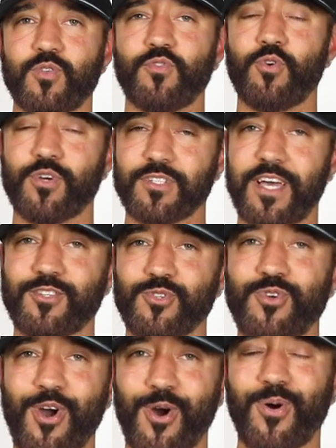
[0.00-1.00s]
of course, as
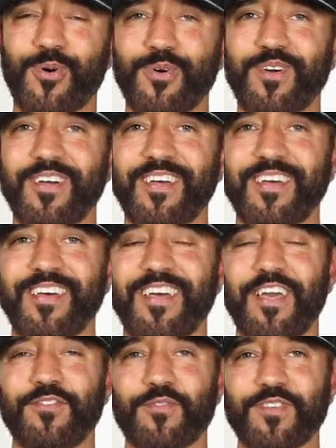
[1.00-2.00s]
you know,
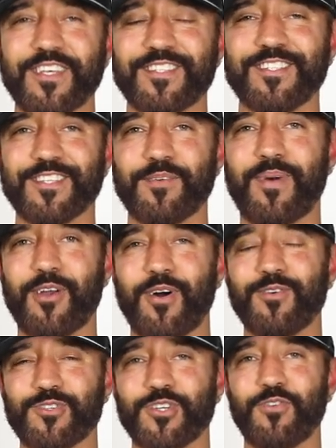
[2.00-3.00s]
if you've listened to the Model
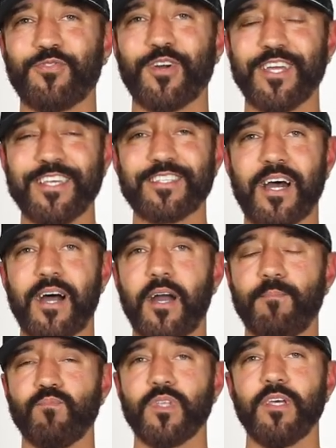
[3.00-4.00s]
Health Show for any
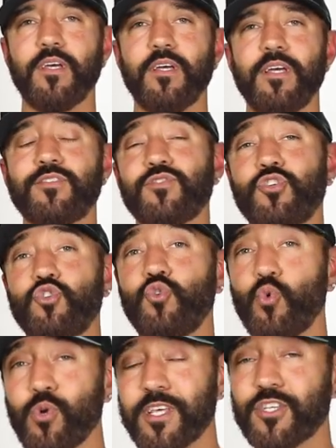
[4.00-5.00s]
time, it's the
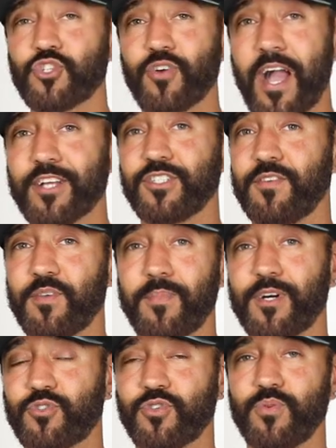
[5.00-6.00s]
dual extraction of the
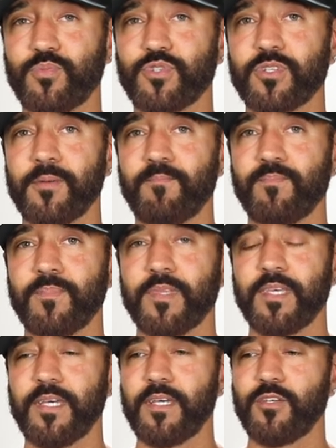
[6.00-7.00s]
mushrooms.
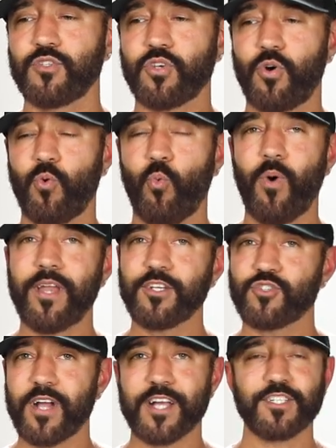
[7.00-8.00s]
So one
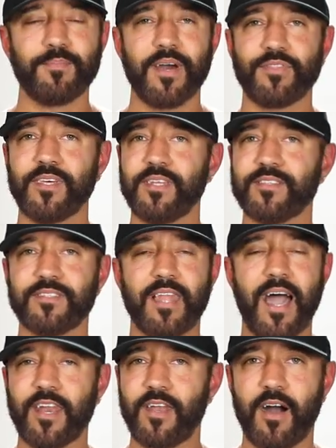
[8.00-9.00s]
extraction method is
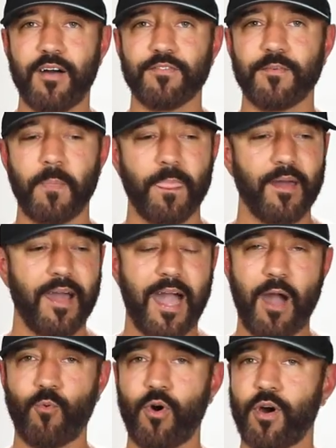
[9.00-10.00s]
not enough.
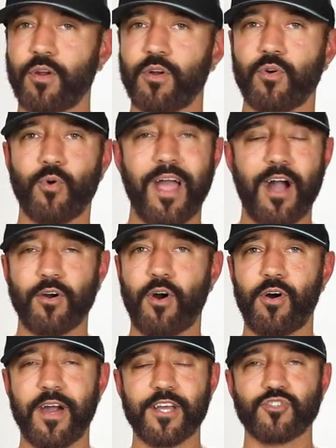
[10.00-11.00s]
Hot water or
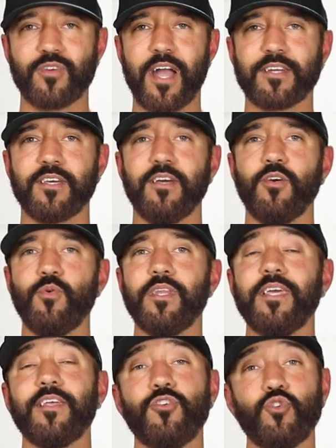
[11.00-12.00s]
alcohol extract. We
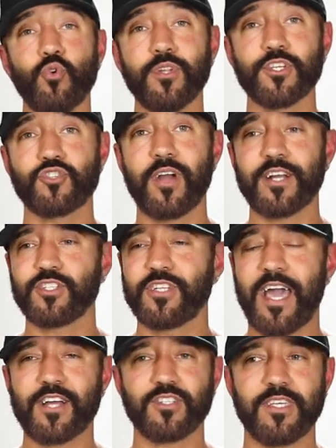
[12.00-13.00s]
need a dual extraction
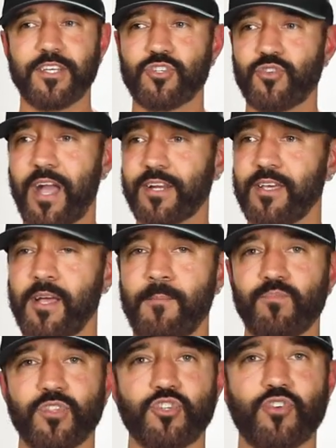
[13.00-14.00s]
to actually extract
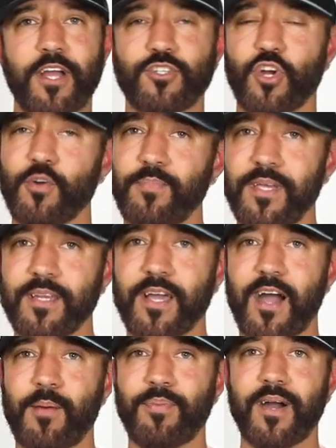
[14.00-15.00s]
the triterpene
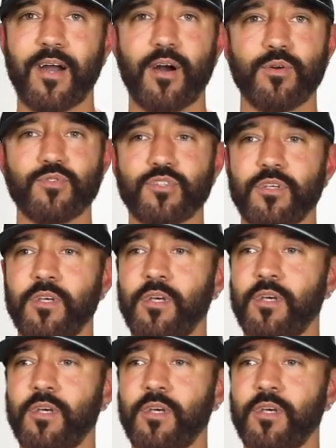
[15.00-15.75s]
compounds,